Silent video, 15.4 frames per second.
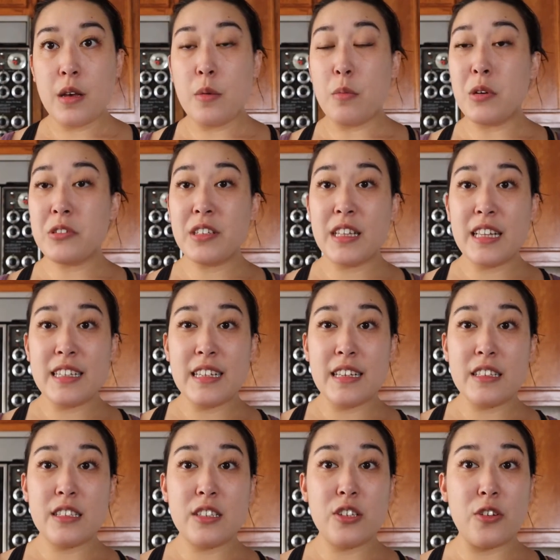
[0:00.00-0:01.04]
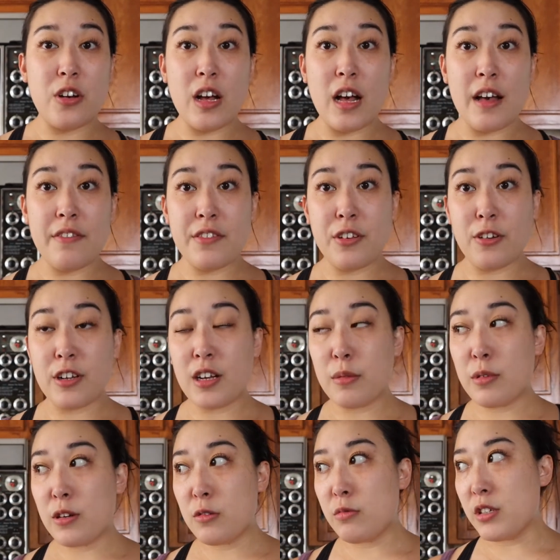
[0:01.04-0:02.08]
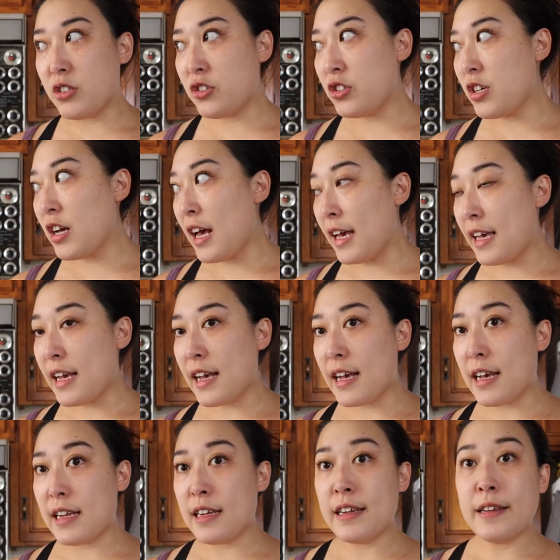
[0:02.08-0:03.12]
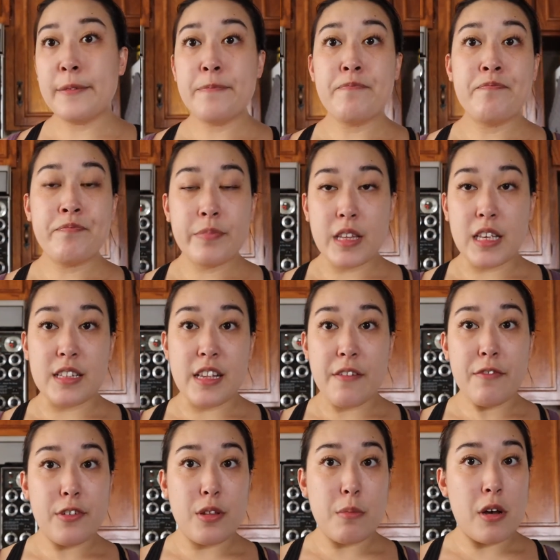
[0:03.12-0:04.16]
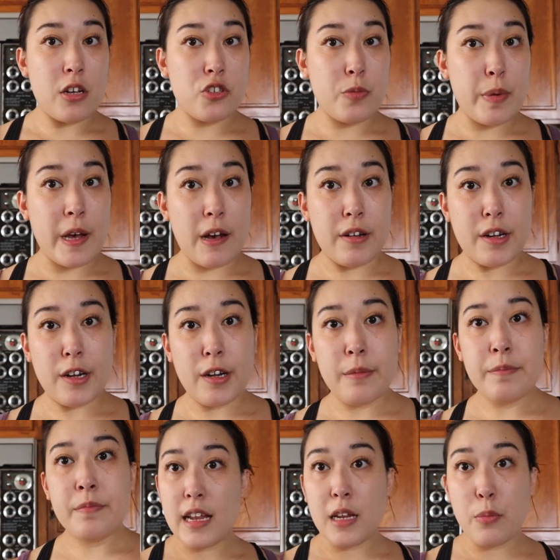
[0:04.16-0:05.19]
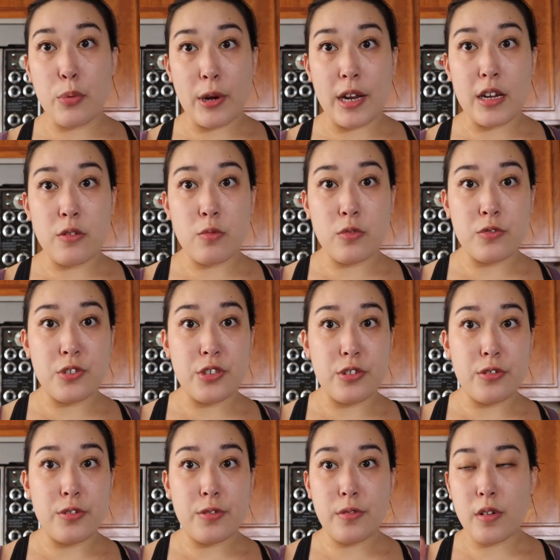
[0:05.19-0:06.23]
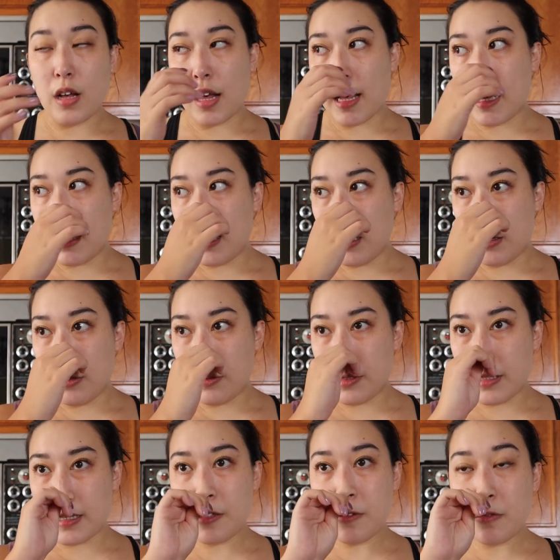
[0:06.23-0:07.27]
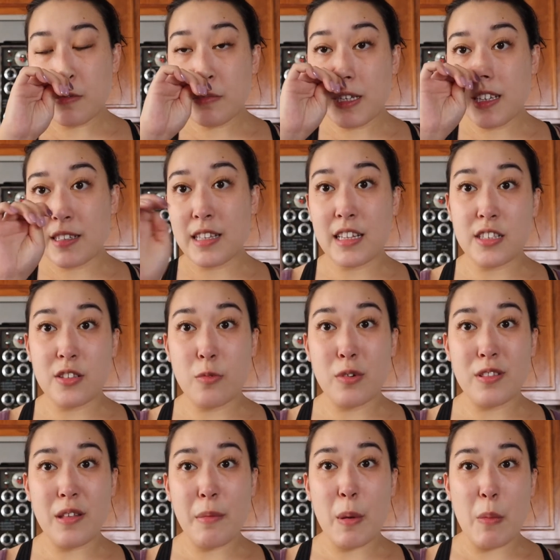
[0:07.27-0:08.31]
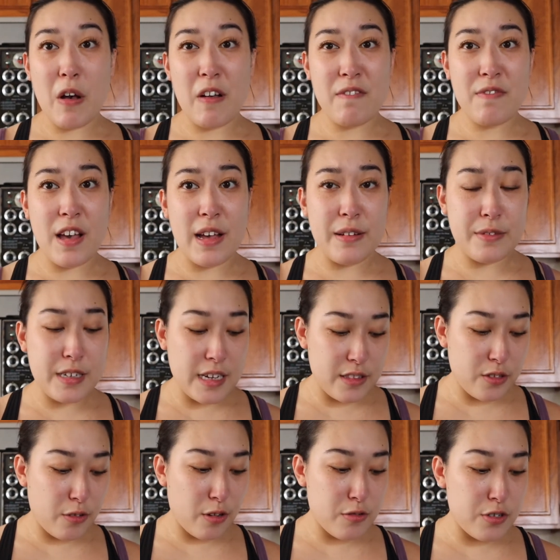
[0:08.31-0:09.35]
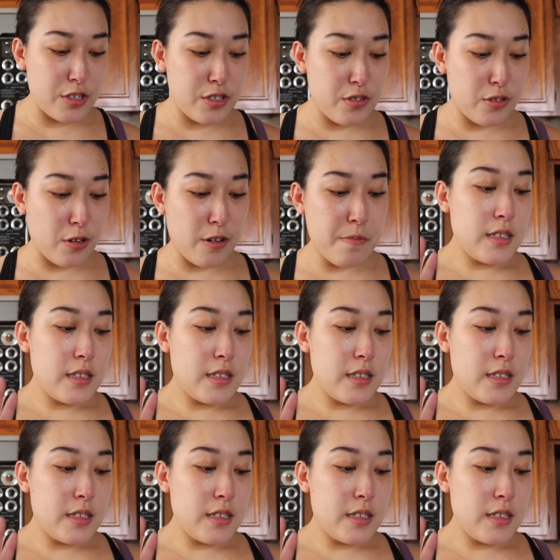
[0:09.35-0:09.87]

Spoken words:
Most of these things you'll have in your cupboard, which I had, except for the matcha powder. Any brand will do. I use this one because that's the one that my mom found at the grocery store.